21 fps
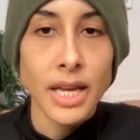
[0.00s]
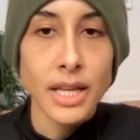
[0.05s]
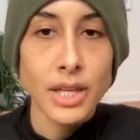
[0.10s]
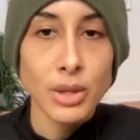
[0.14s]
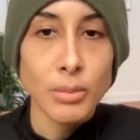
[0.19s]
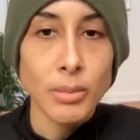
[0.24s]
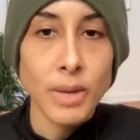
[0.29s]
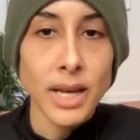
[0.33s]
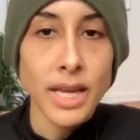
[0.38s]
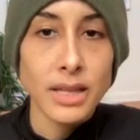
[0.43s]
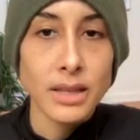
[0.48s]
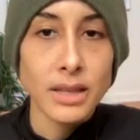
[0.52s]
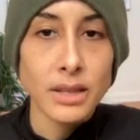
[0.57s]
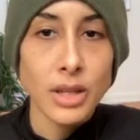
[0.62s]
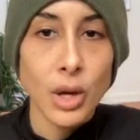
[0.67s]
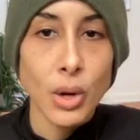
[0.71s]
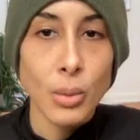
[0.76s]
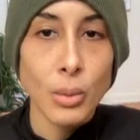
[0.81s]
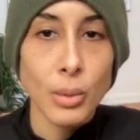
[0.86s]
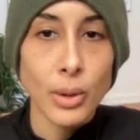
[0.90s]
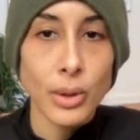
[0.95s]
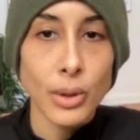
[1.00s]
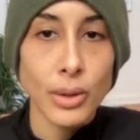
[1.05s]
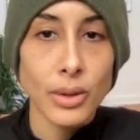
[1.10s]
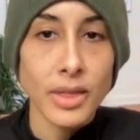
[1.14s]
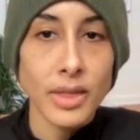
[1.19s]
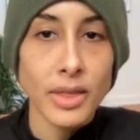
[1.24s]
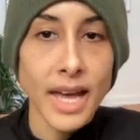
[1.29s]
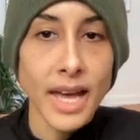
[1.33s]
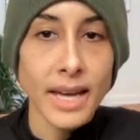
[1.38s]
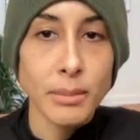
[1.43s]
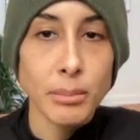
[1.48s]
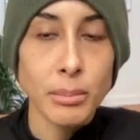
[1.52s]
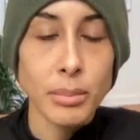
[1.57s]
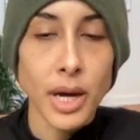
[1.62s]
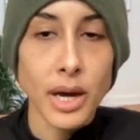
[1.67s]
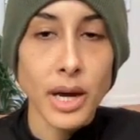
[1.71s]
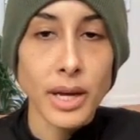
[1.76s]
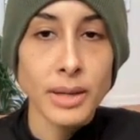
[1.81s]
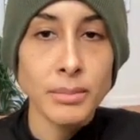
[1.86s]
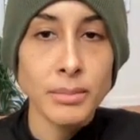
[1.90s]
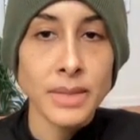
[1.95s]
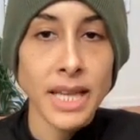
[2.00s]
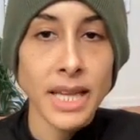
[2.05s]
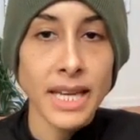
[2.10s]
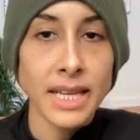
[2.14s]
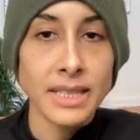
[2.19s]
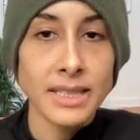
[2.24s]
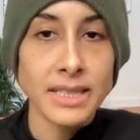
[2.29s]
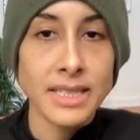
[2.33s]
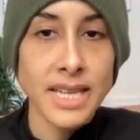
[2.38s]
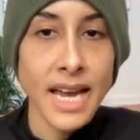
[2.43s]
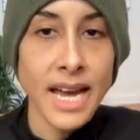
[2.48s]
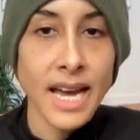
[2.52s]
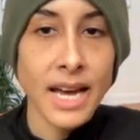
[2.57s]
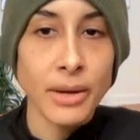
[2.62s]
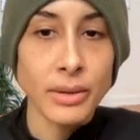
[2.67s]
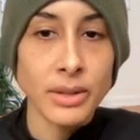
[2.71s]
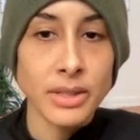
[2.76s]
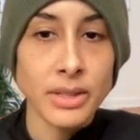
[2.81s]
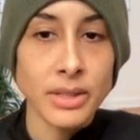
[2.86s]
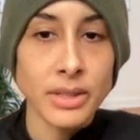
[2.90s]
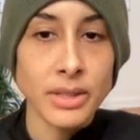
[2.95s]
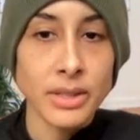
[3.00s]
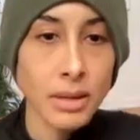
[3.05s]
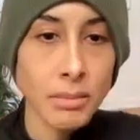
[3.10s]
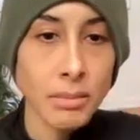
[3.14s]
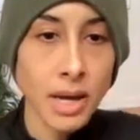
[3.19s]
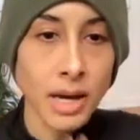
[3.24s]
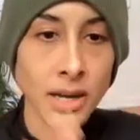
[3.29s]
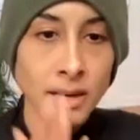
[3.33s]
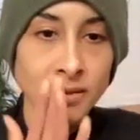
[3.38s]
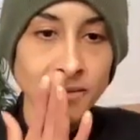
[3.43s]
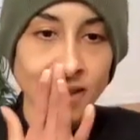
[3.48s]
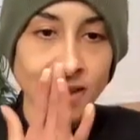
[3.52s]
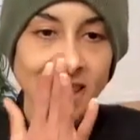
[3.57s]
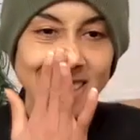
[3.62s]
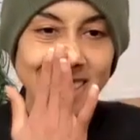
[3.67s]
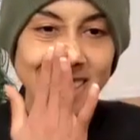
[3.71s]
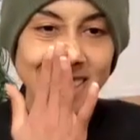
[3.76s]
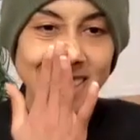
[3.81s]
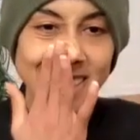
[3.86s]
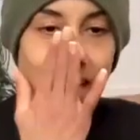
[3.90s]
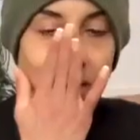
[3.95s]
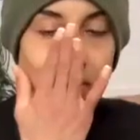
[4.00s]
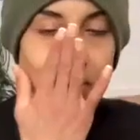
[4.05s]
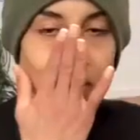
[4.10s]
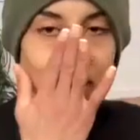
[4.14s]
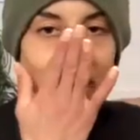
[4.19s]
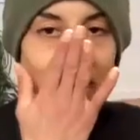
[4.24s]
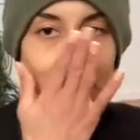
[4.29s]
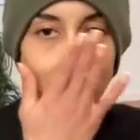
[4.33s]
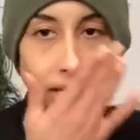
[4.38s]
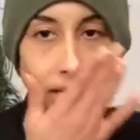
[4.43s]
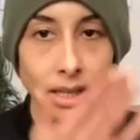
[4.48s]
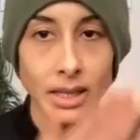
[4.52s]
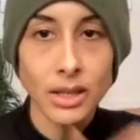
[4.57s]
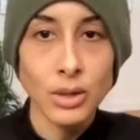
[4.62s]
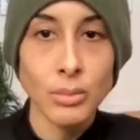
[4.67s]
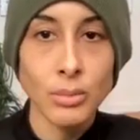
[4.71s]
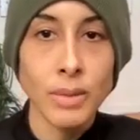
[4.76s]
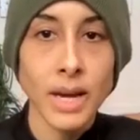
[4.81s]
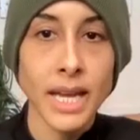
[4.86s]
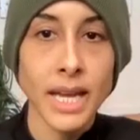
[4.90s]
And you might lower that bottom leg down and take a modified side plank. You